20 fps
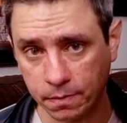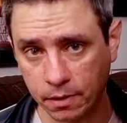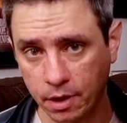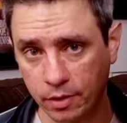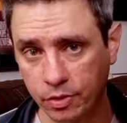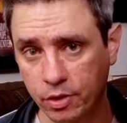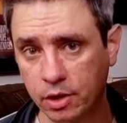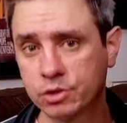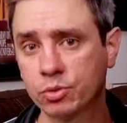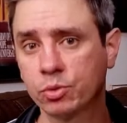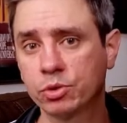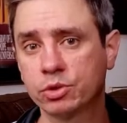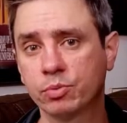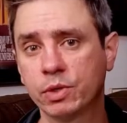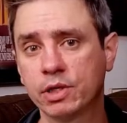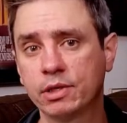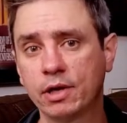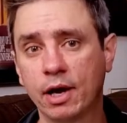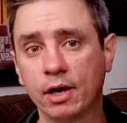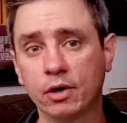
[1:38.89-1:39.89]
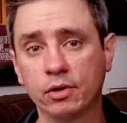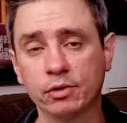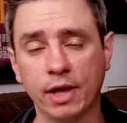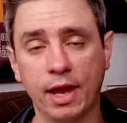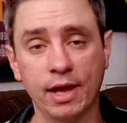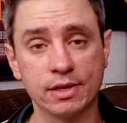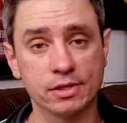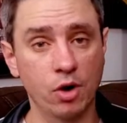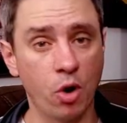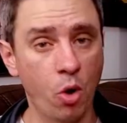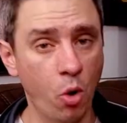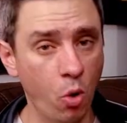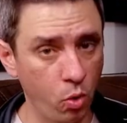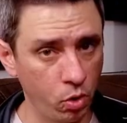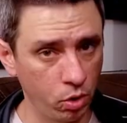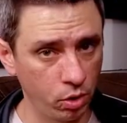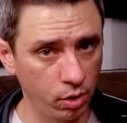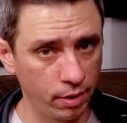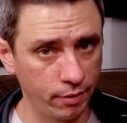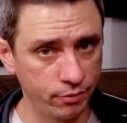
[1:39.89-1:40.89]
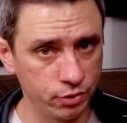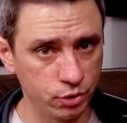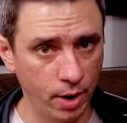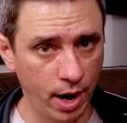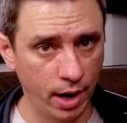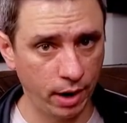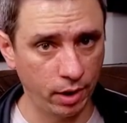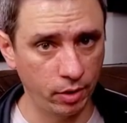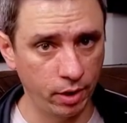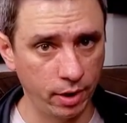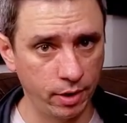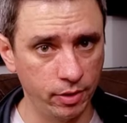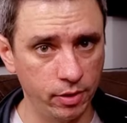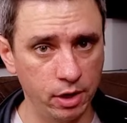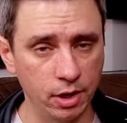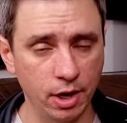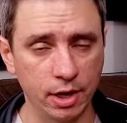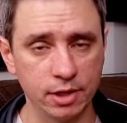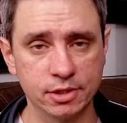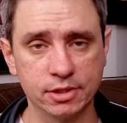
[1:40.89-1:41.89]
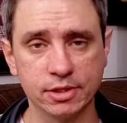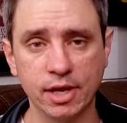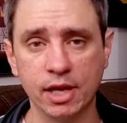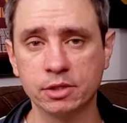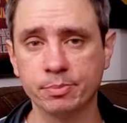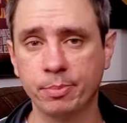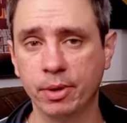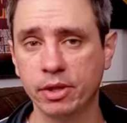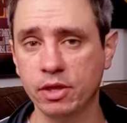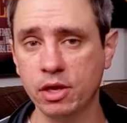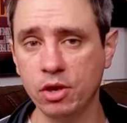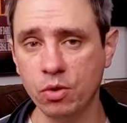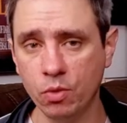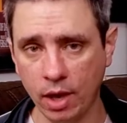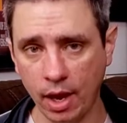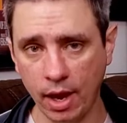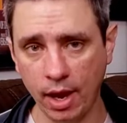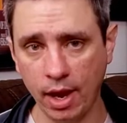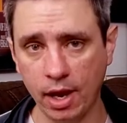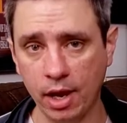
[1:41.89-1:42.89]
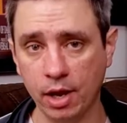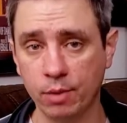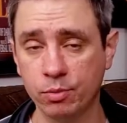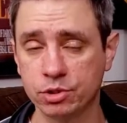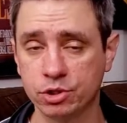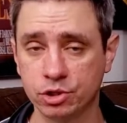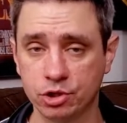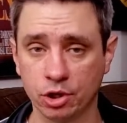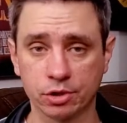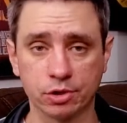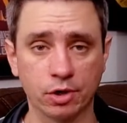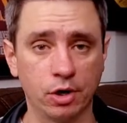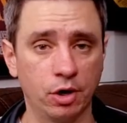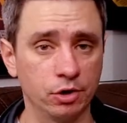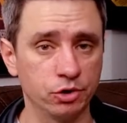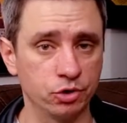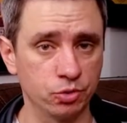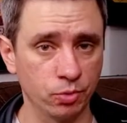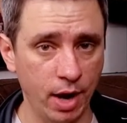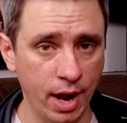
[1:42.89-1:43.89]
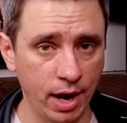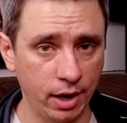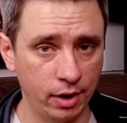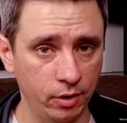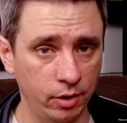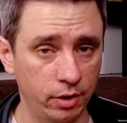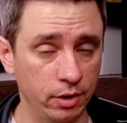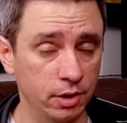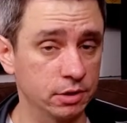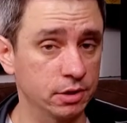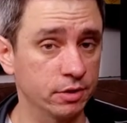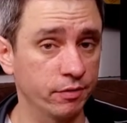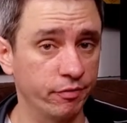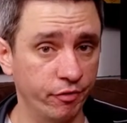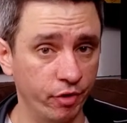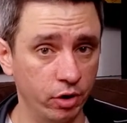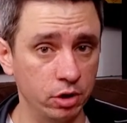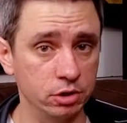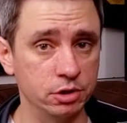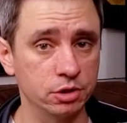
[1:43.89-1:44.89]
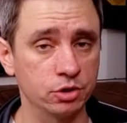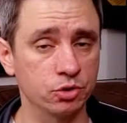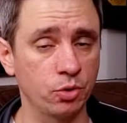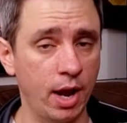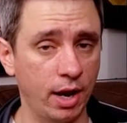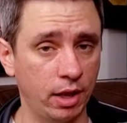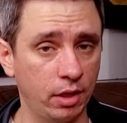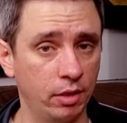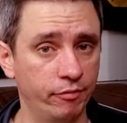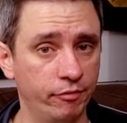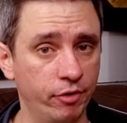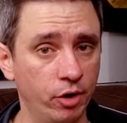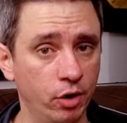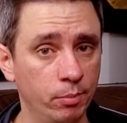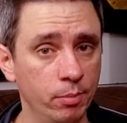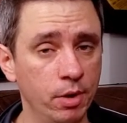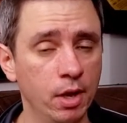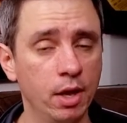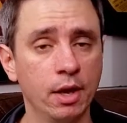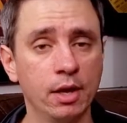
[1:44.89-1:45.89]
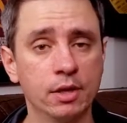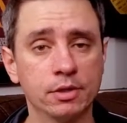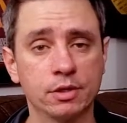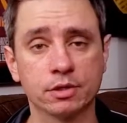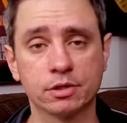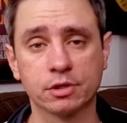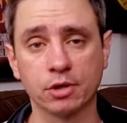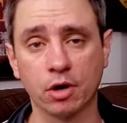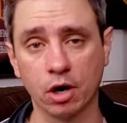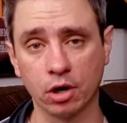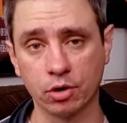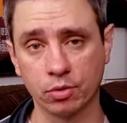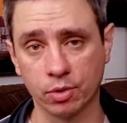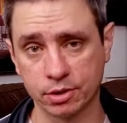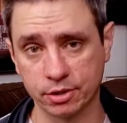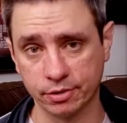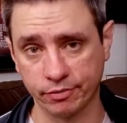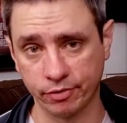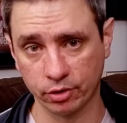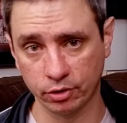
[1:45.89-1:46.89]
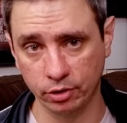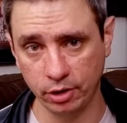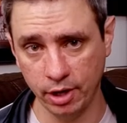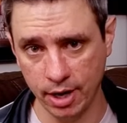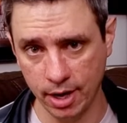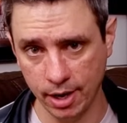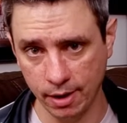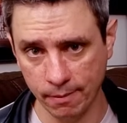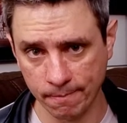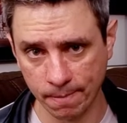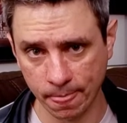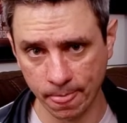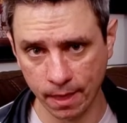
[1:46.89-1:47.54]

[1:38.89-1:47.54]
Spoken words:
This was retitled as Horror of Dracula in the United States, but in the UK it was just called Dracula, and it's the first Dracula film to star Christopher Lee.